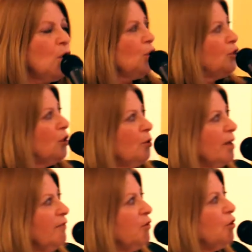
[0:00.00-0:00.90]
So
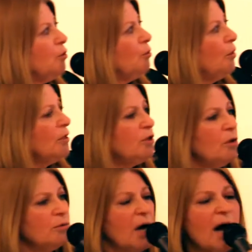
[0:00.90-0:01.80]
if you
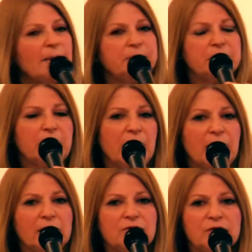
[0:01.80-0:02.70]
don't
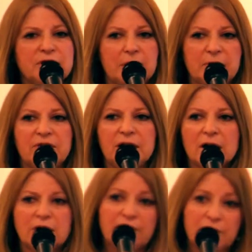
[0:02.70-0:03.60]
optimize for some of the
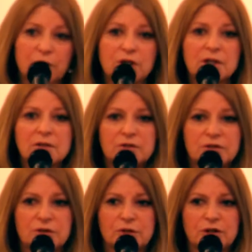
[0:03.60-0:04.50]
other vertical
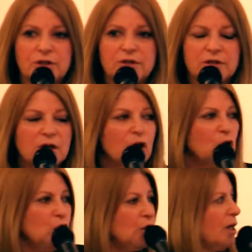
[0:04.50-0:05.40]
searches,
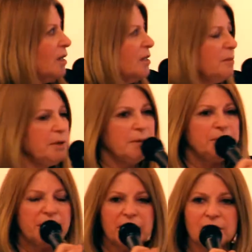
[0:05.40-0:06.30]
you're not going to be a
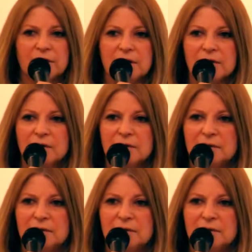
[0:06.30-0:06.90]
player here.